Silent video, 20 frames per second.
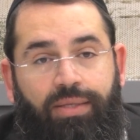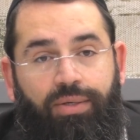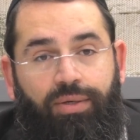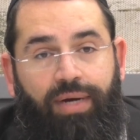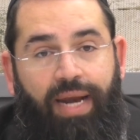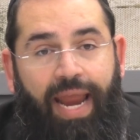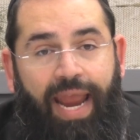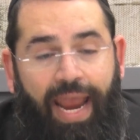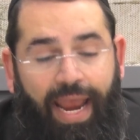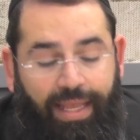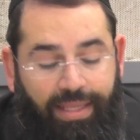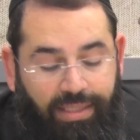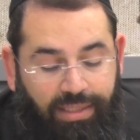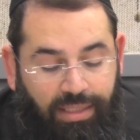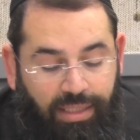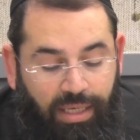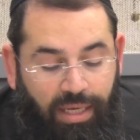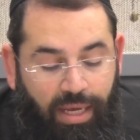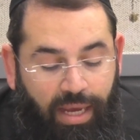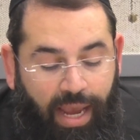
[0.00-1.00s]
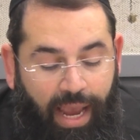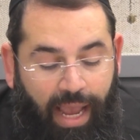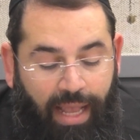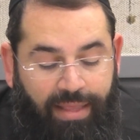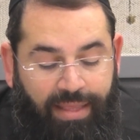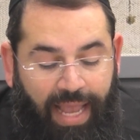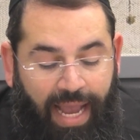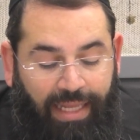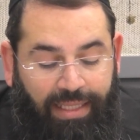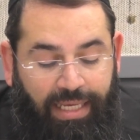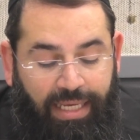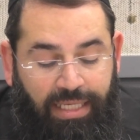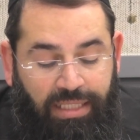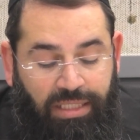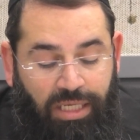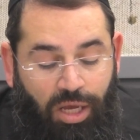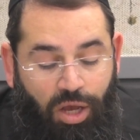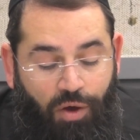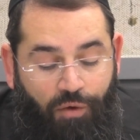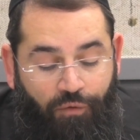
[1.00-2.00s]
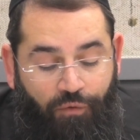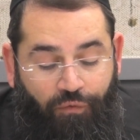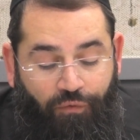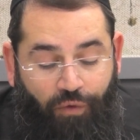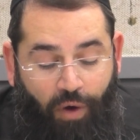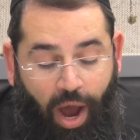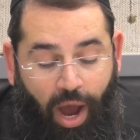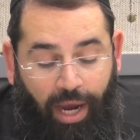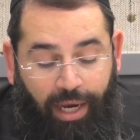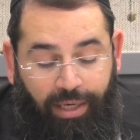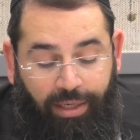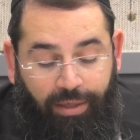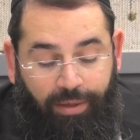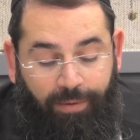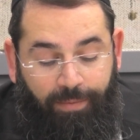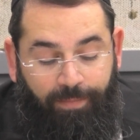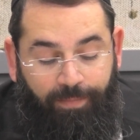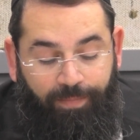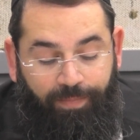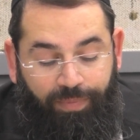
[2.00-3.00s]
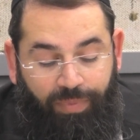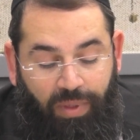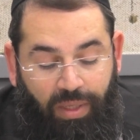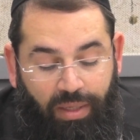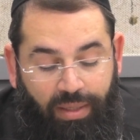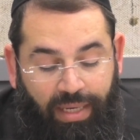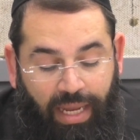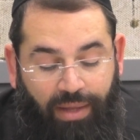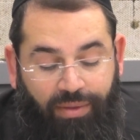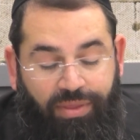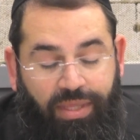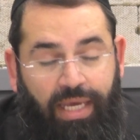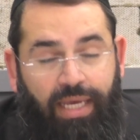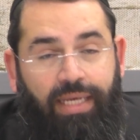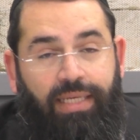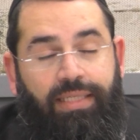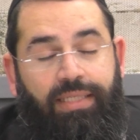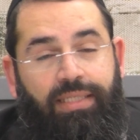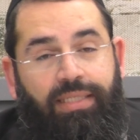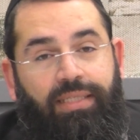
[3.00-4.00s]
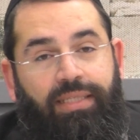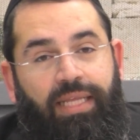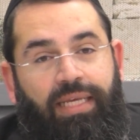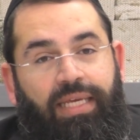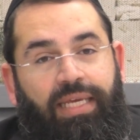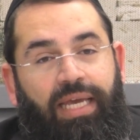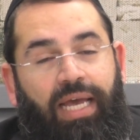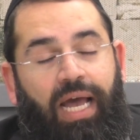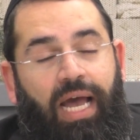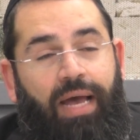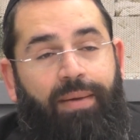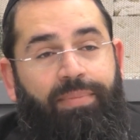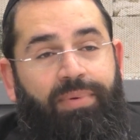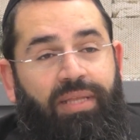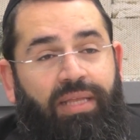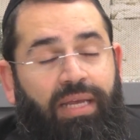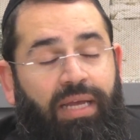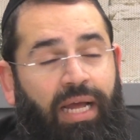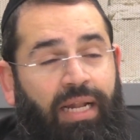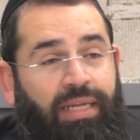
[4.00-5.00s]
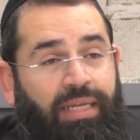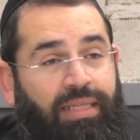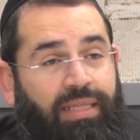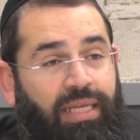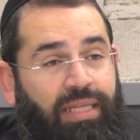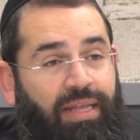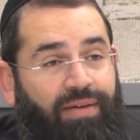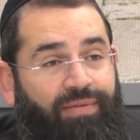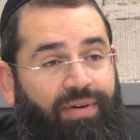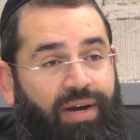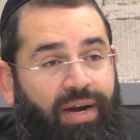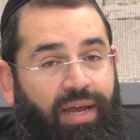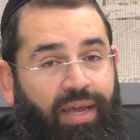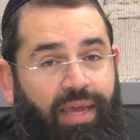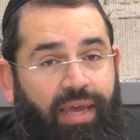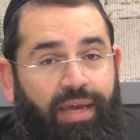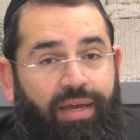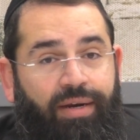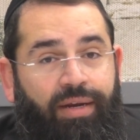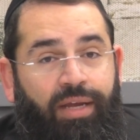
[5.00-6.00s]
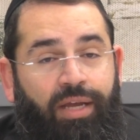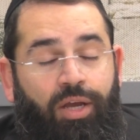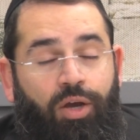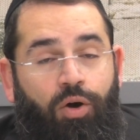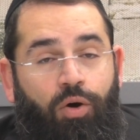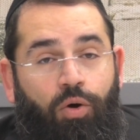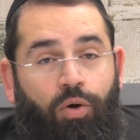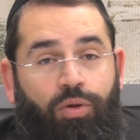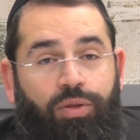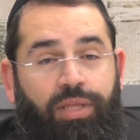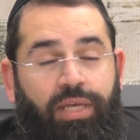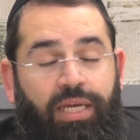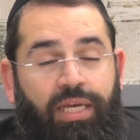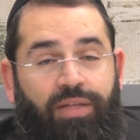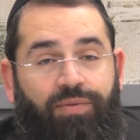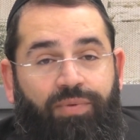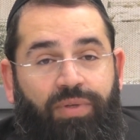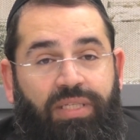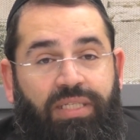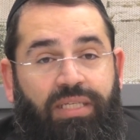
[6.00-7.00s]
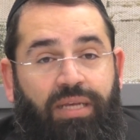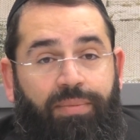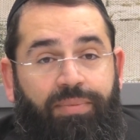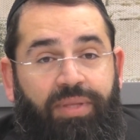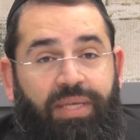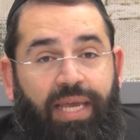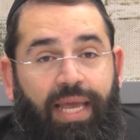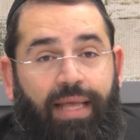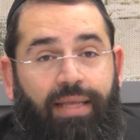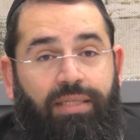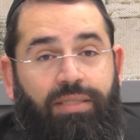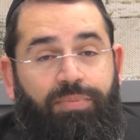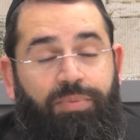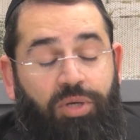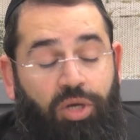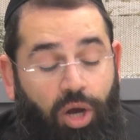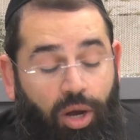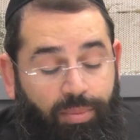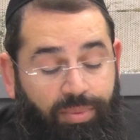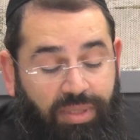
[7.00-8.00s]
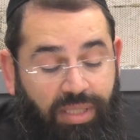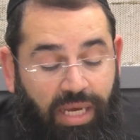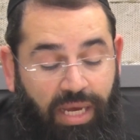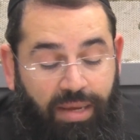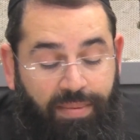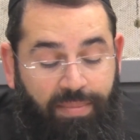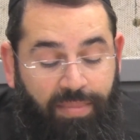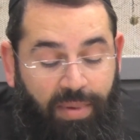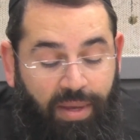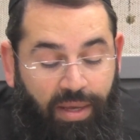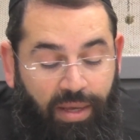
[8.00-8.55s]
to your hands, and that is fine. Now this, lekicha al yedei davar acher, holding it with something else, becomes a